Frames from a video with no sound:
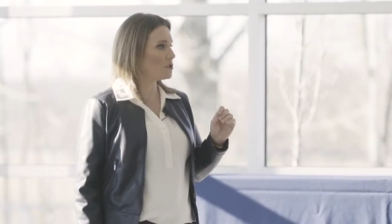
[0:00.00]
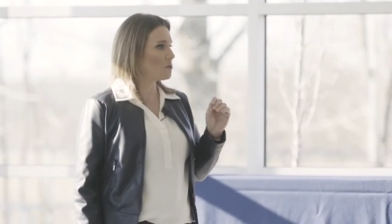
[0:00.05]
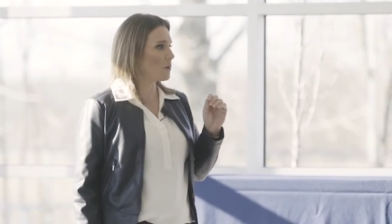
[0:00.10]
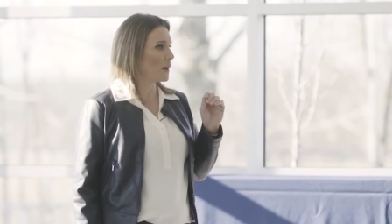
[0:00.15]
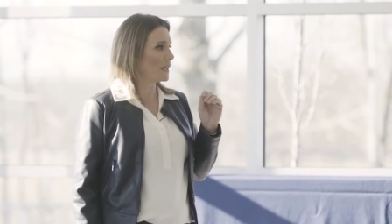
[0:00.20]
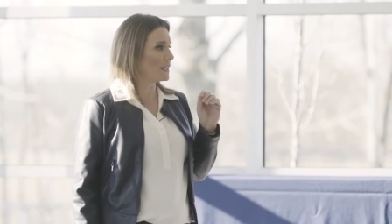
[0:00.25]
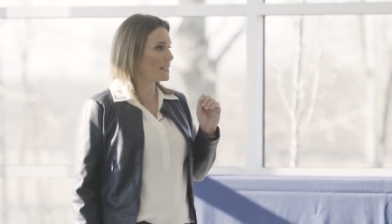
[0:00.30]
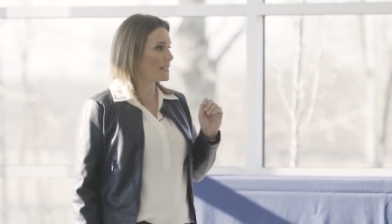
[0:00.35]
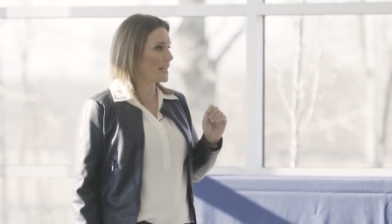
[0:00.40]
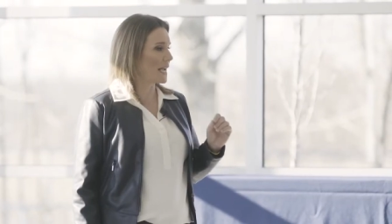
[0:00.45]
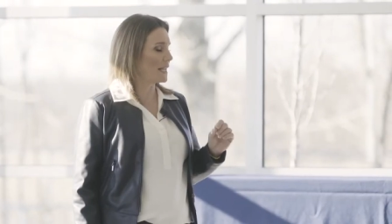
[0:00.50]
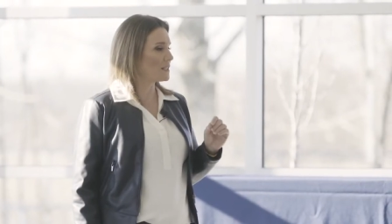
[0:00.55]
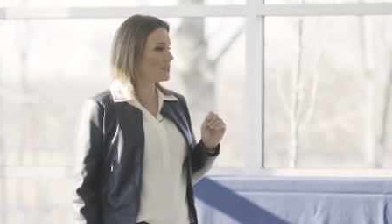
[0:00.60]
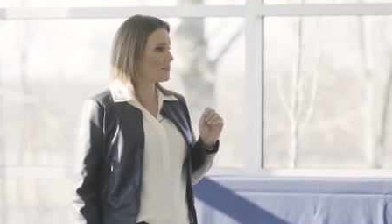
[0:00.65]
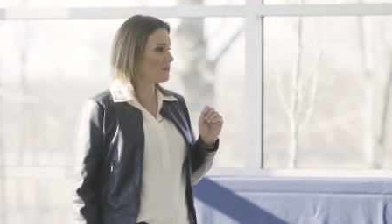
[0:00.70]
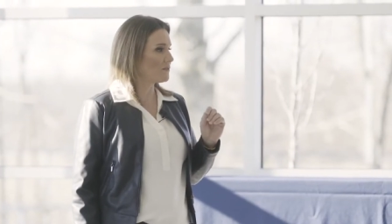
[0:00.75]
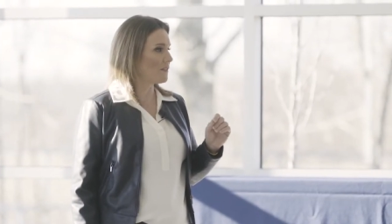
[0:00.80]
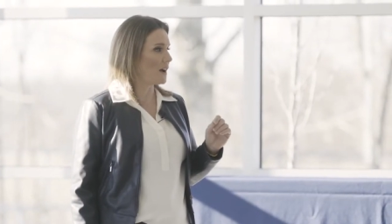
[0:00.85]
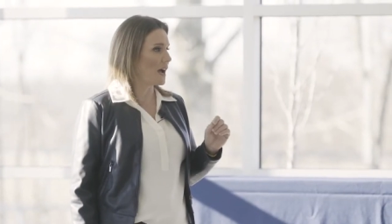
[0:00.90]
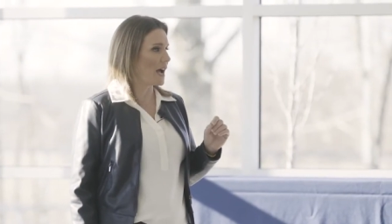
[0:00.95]
to
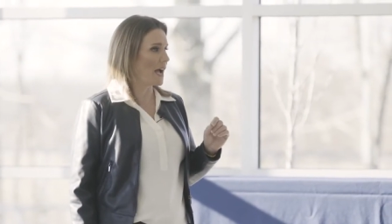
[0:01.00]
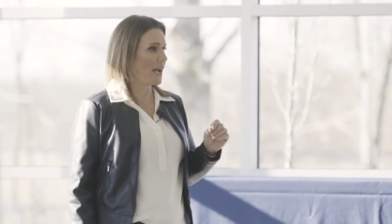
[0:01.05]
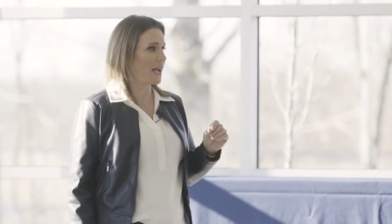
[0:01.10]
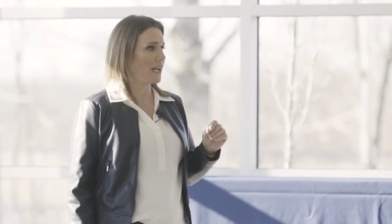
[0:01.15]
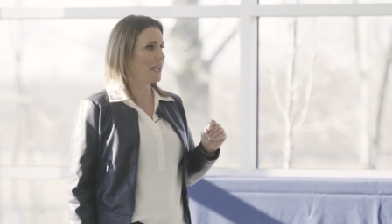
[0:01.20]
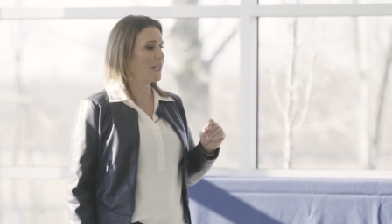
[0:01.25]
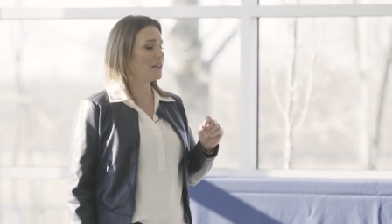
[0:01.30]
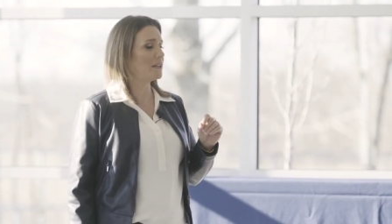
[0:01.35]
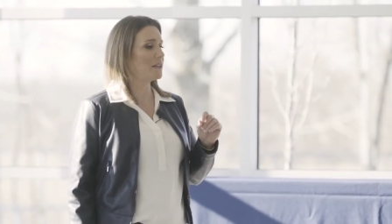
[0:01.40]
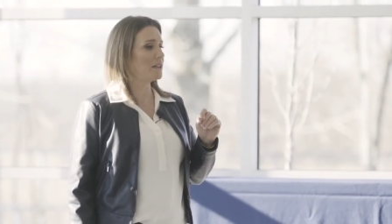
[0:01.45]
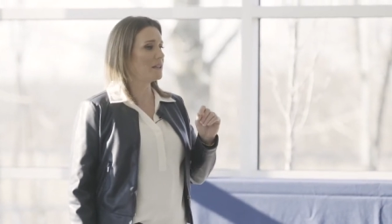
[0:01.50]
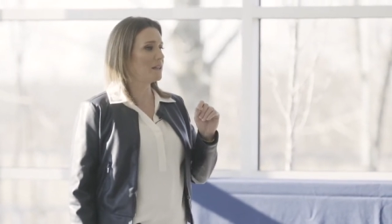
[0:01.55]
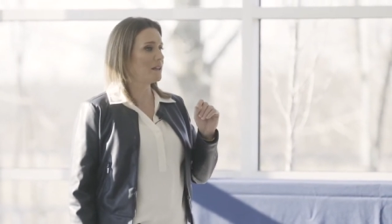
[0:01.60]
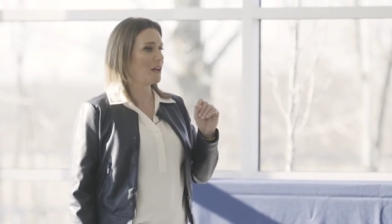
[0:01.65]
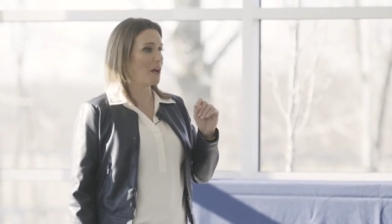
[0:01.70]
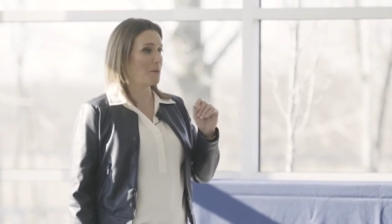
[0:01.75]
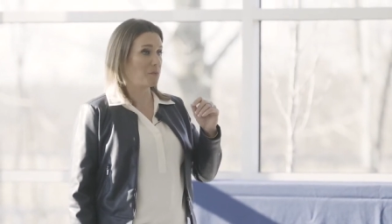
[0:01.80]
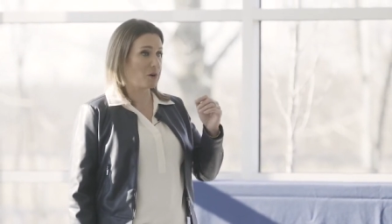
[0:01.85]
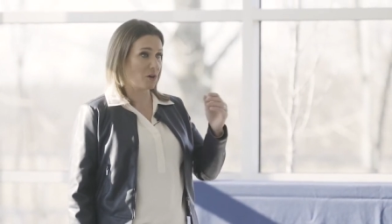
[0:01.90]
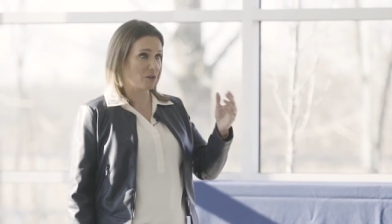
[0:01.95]
identify
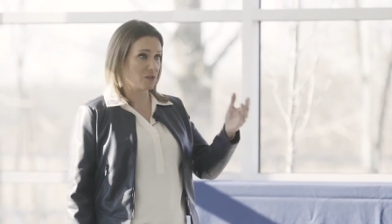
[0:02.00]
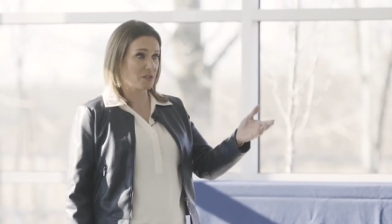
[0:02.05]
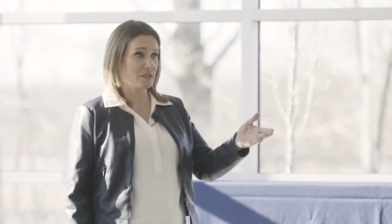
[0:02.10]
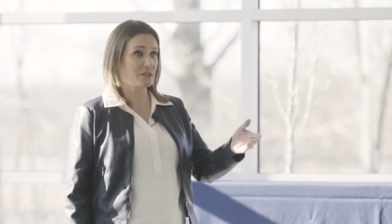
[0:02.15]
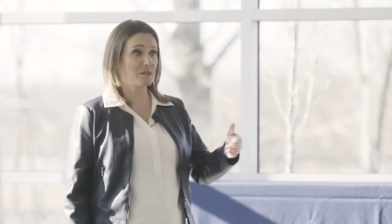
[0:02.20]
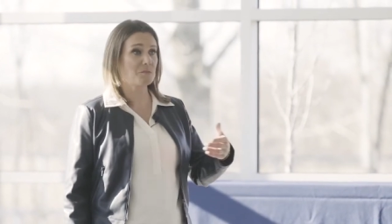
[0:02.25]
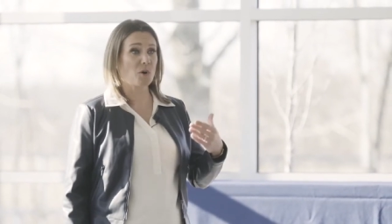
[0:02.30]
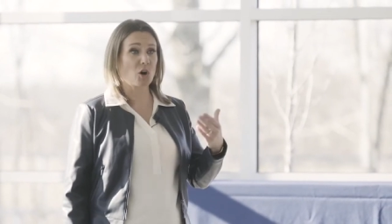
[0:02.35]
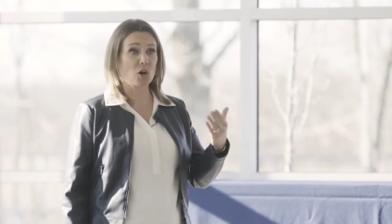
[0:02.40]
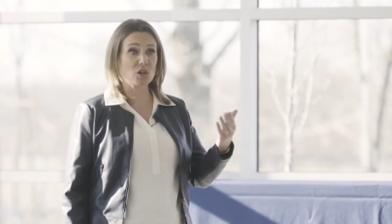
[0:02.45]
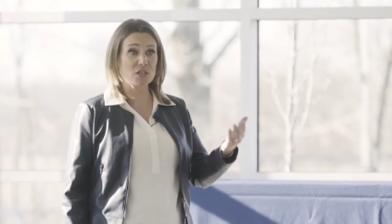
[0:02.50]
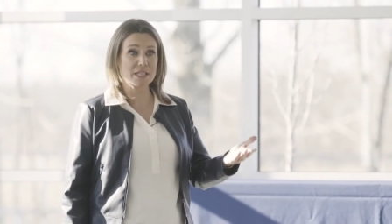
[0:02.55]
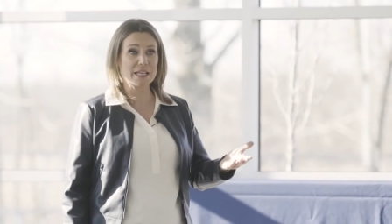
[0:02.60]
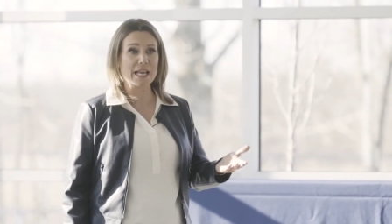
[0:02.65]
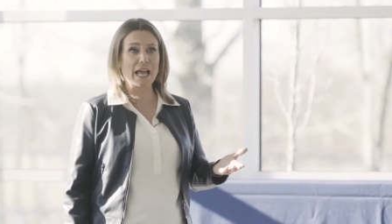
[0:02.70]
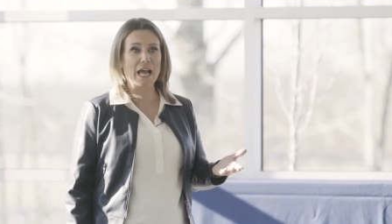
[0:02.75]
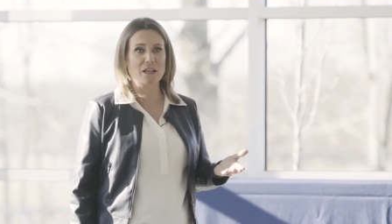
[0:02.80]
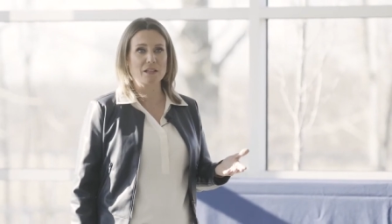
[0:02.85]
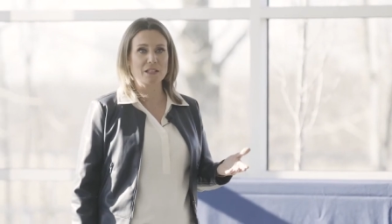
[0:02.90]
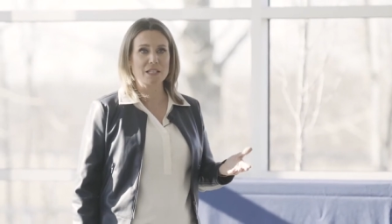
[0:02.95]
a person's
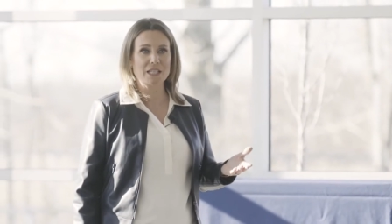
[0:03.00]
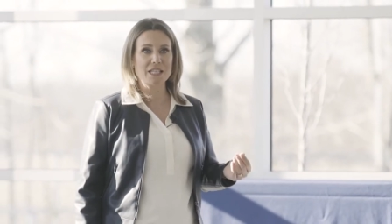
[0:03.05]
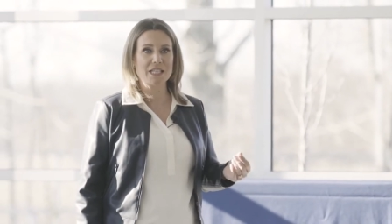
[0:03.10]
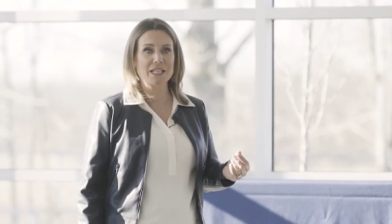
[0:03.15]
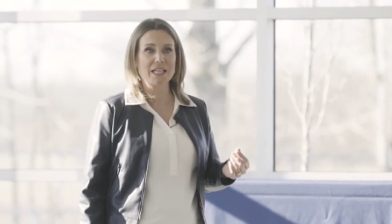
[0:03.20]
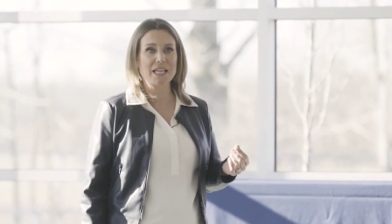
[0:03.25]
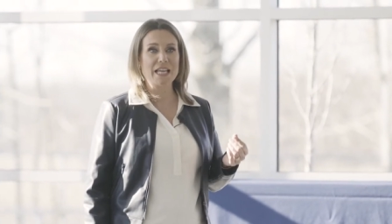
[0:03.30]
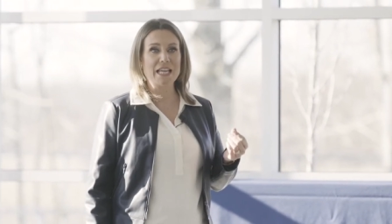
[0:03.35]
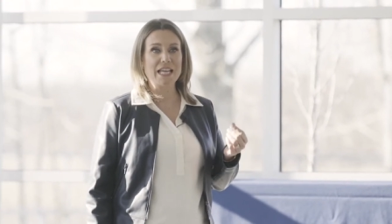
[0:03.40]
personality